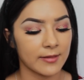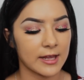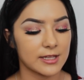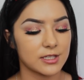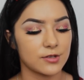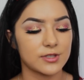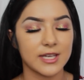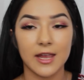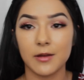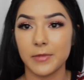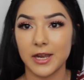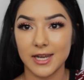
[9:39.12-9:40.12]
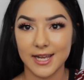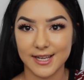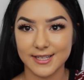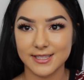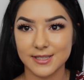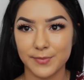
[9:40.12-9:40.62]
like to take my
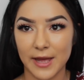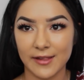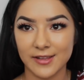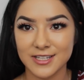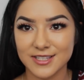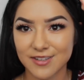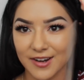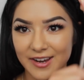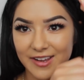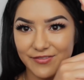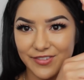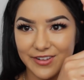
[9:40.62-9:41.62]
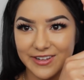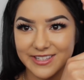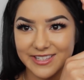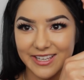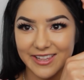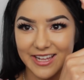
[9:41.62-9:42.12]
NYX palette. Sorry if you can
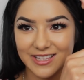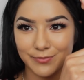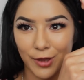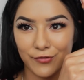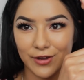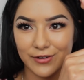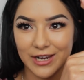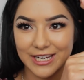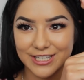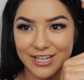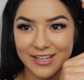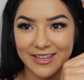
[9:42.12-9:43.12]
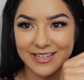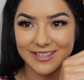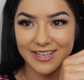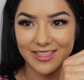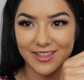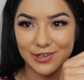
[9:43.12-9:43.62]
see, that's my foundation. That's
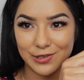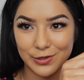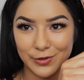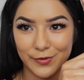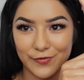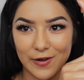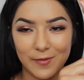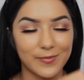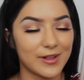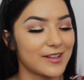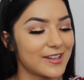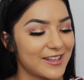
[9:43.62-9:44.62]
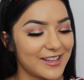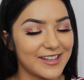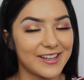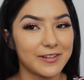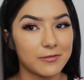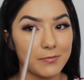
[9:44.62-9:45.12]
like the glue from
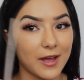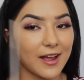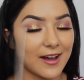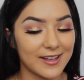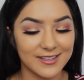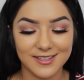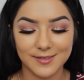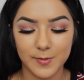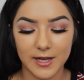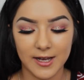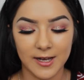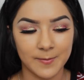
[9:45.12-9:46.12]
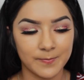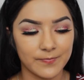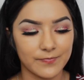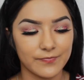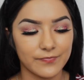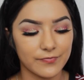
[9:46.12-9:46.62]
my eyes. But
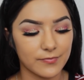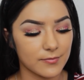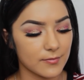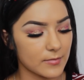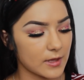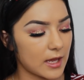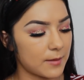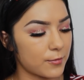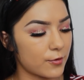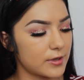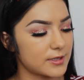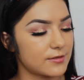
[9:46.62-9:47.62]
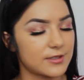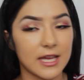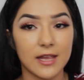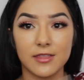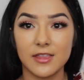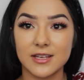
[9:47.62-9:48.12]
I'm going to
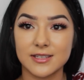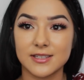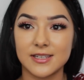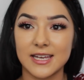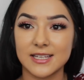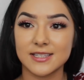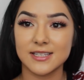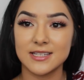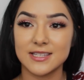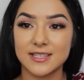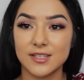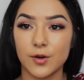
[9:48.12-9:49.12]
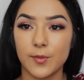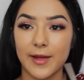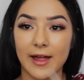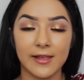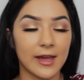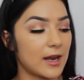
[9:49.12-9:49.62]
take this NYX Conceal
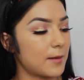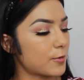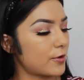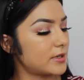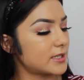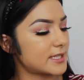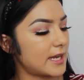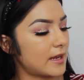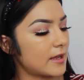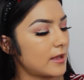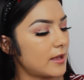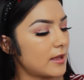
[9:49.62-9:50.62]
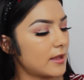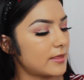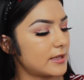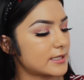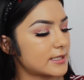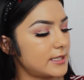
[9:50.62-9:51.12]
palette and I'm going to take
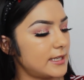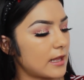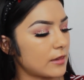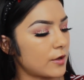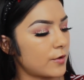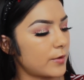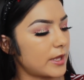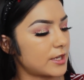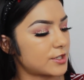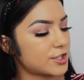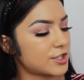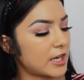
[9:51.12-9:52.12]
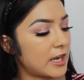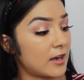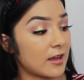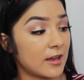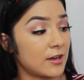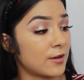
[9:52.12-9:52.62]
this yellowish shade.
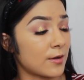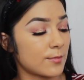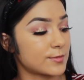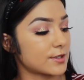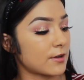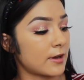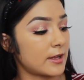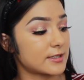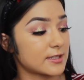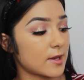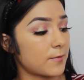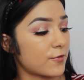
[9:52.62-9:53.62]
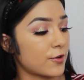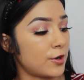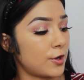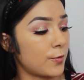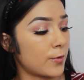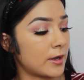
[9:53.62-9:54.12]
I know, I'm sorry, it's time for a
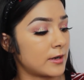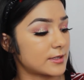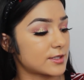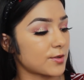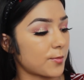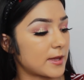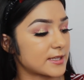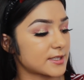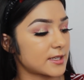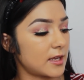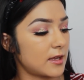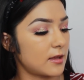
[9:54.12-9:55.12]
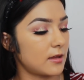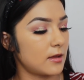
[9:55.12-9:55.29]
new one. It's so messy.